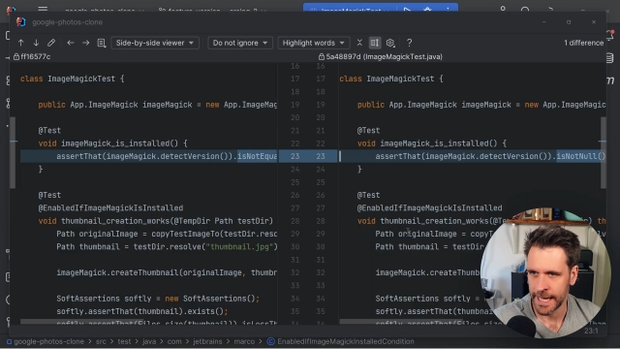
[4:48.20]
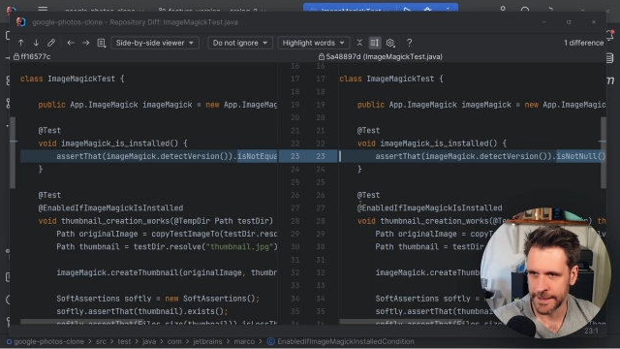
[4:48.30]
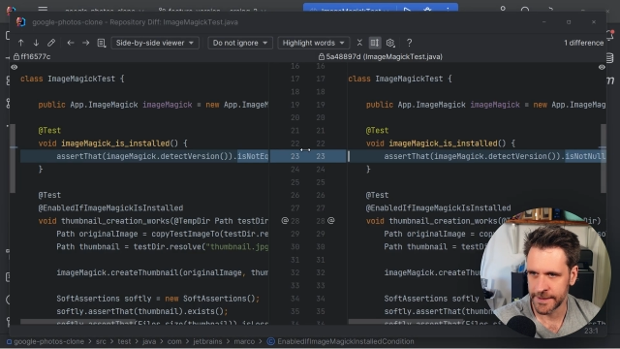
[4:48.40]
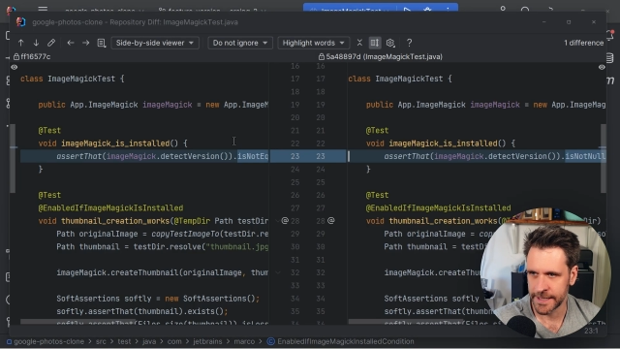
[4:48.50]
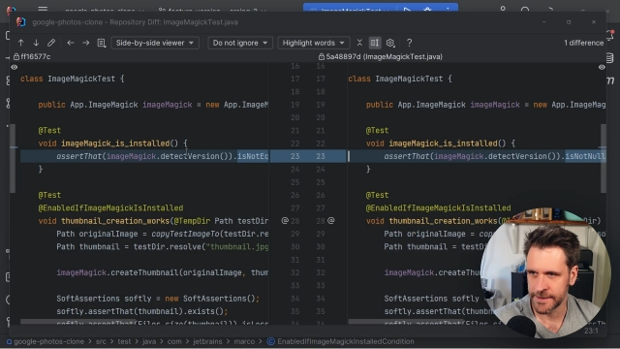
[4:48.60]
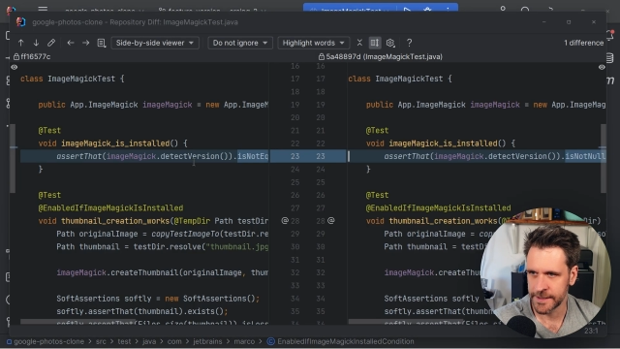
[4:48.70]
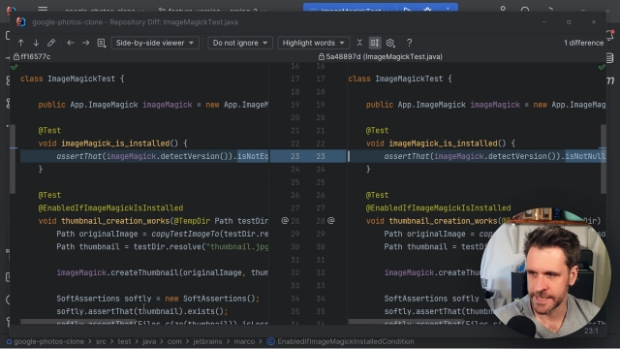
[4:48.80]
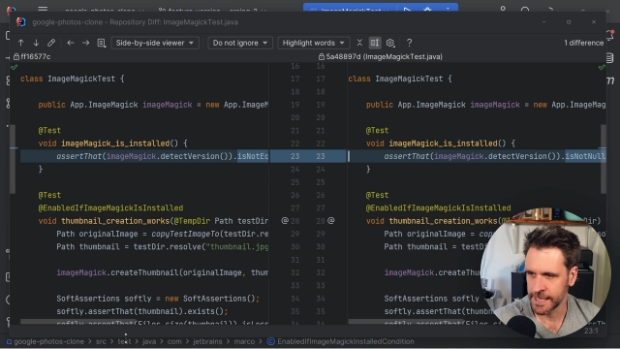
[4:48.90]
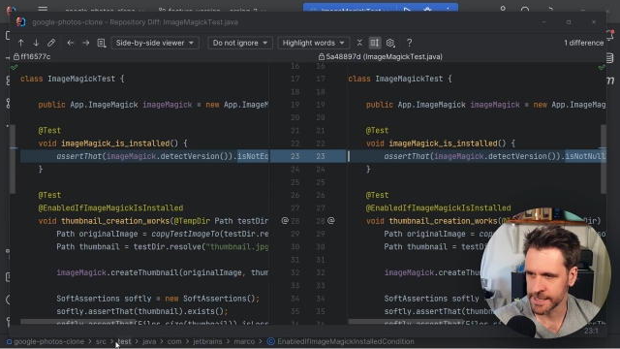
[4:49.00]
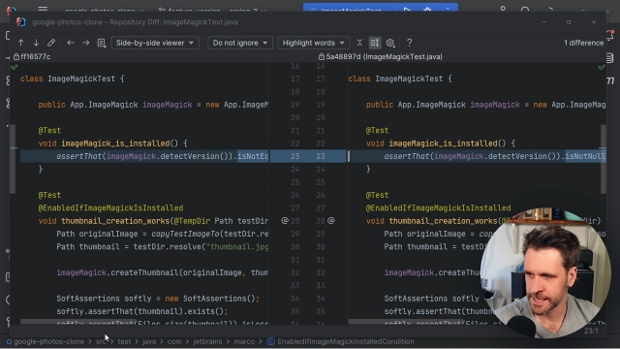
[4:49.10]
And then the
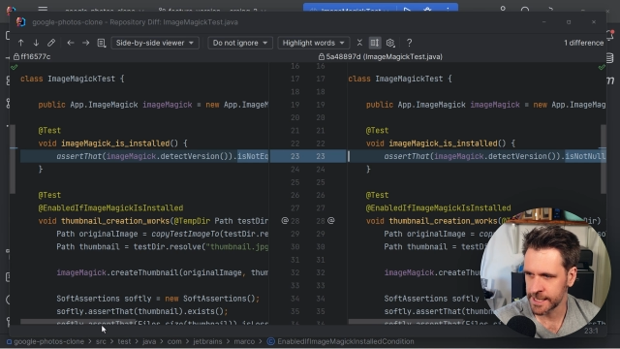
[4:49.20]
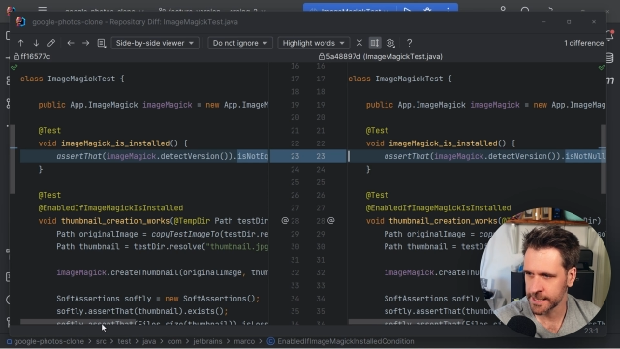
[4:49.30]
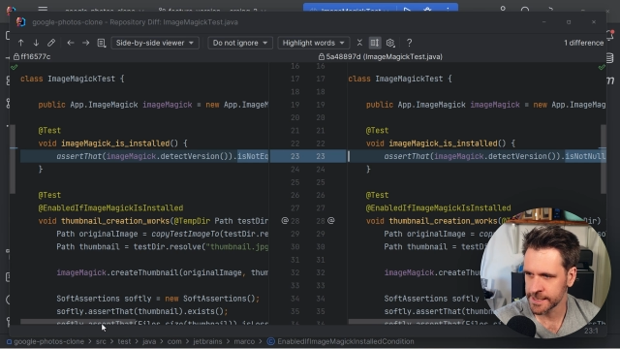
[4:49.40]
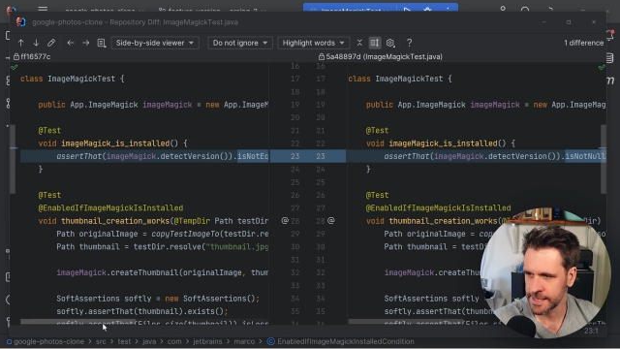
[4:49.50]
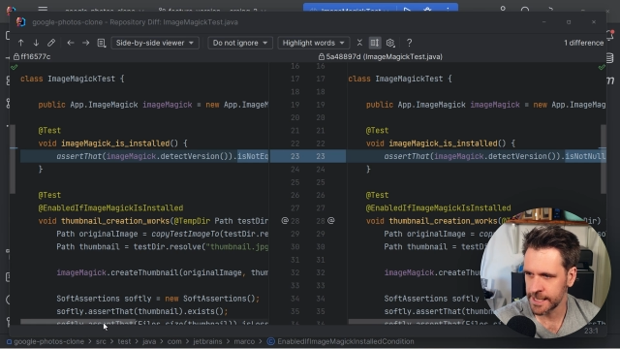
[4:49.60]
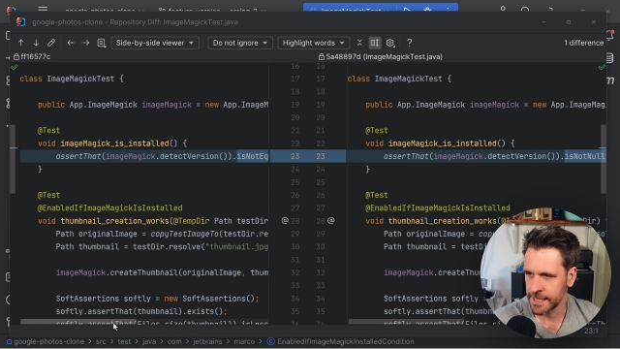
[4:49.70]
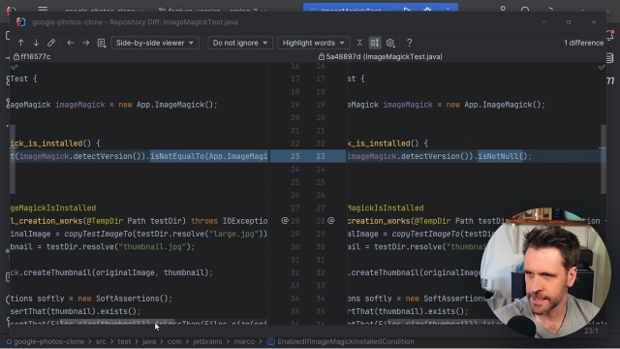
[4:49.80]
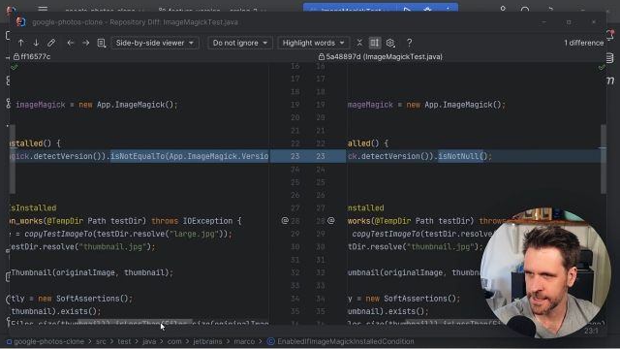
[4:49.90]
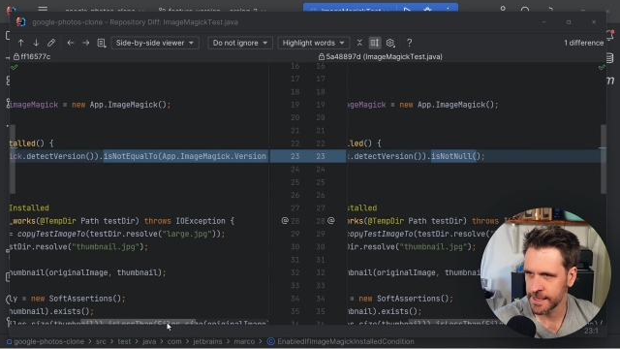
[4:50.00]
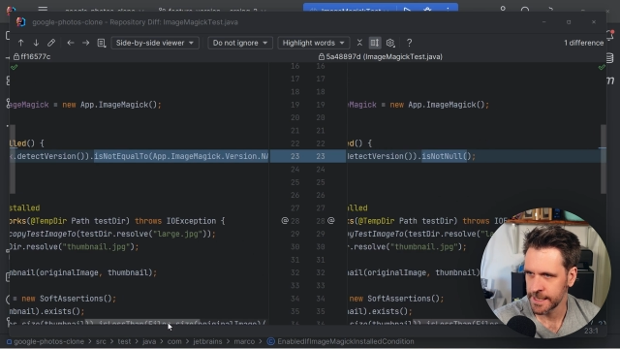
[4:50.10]
test class
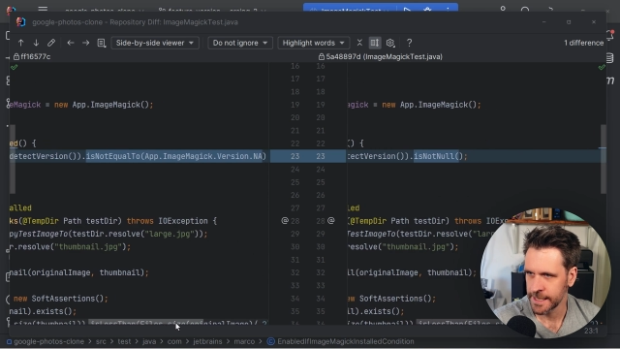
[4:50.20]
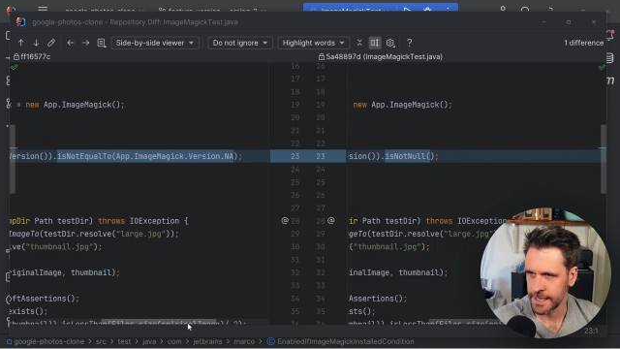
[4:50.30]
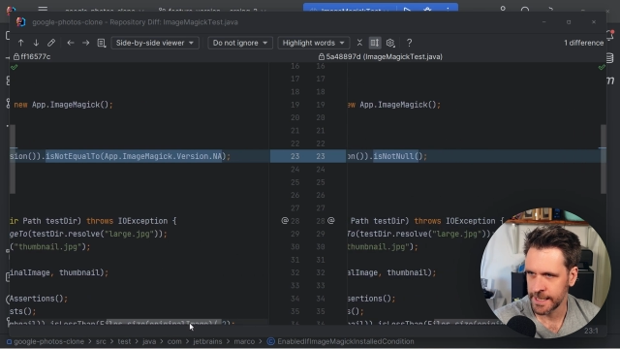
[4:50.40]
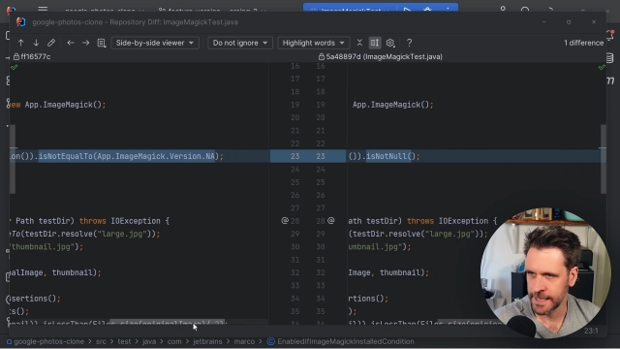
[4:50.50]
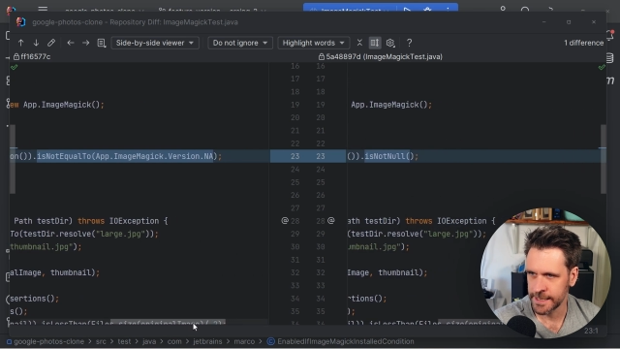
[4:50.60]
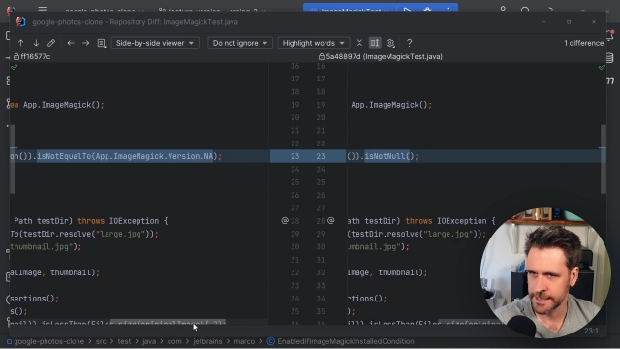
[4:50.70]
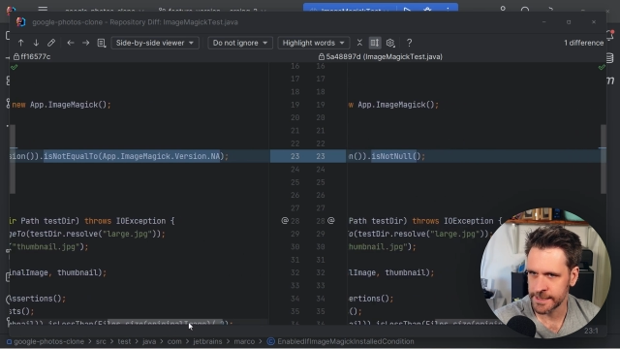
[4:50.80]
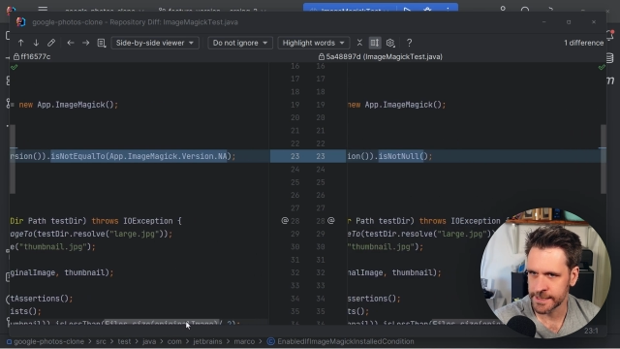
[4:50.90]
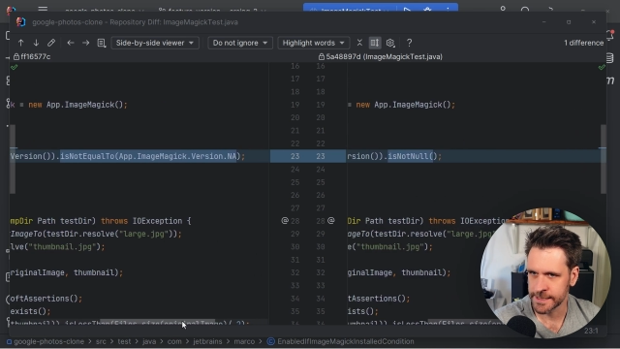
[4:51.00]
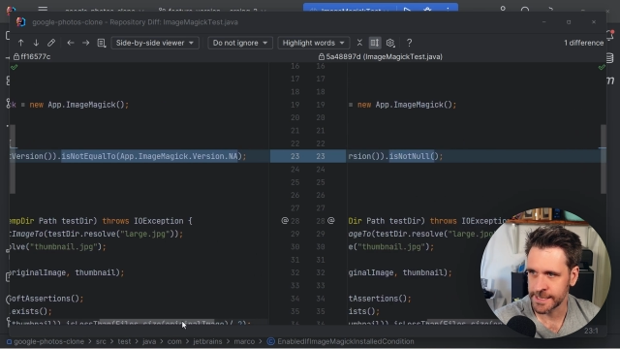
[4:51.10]
here
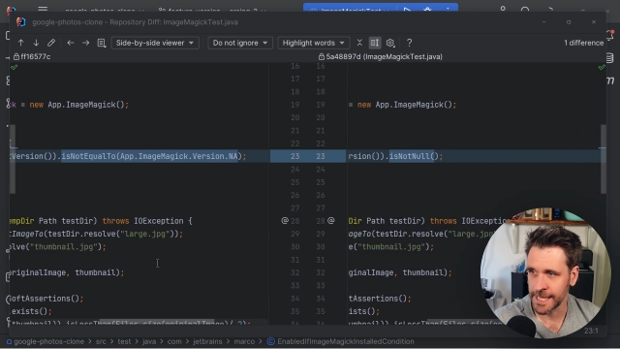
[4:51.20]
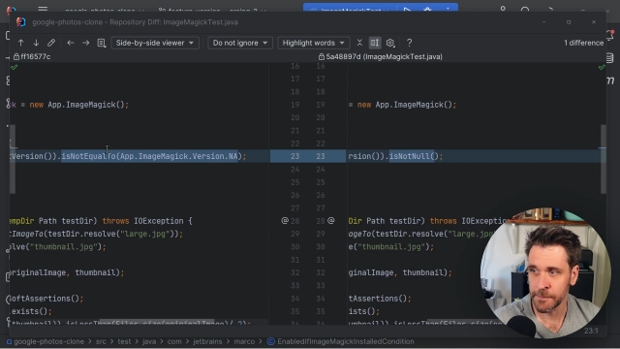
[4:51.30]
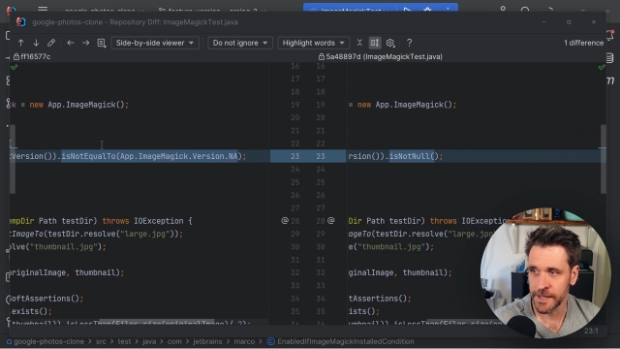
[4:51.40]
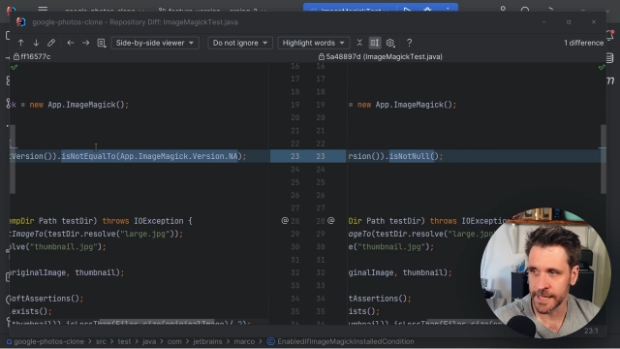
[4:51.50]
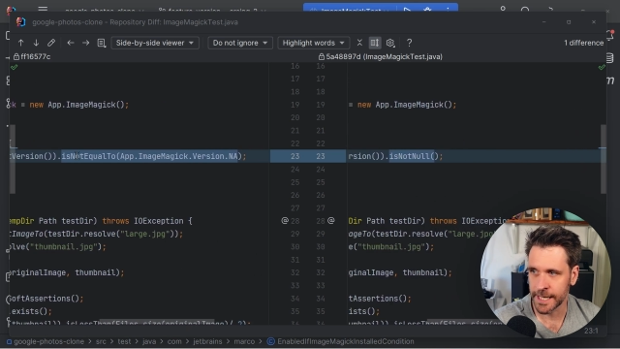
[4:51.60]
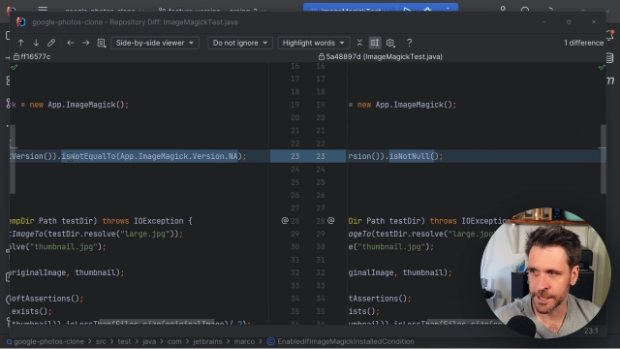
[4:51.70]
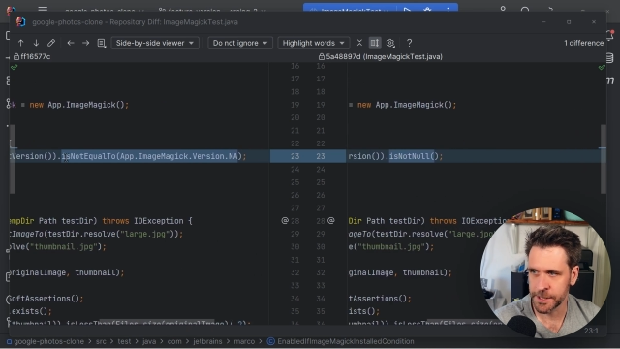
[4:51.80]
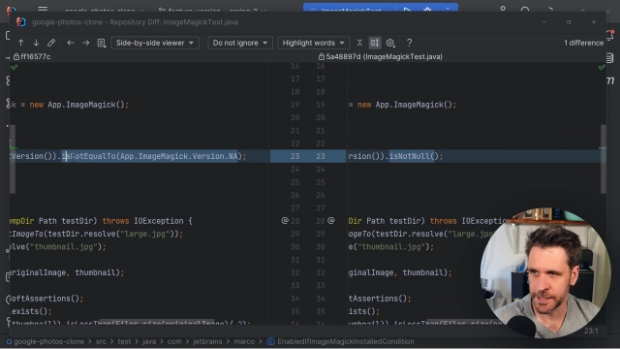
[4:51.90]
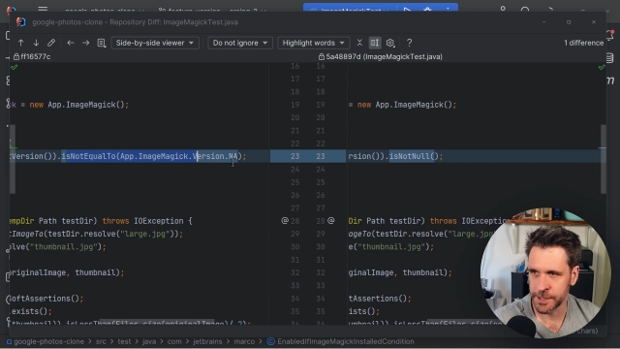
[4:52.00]
is the same thing, actually.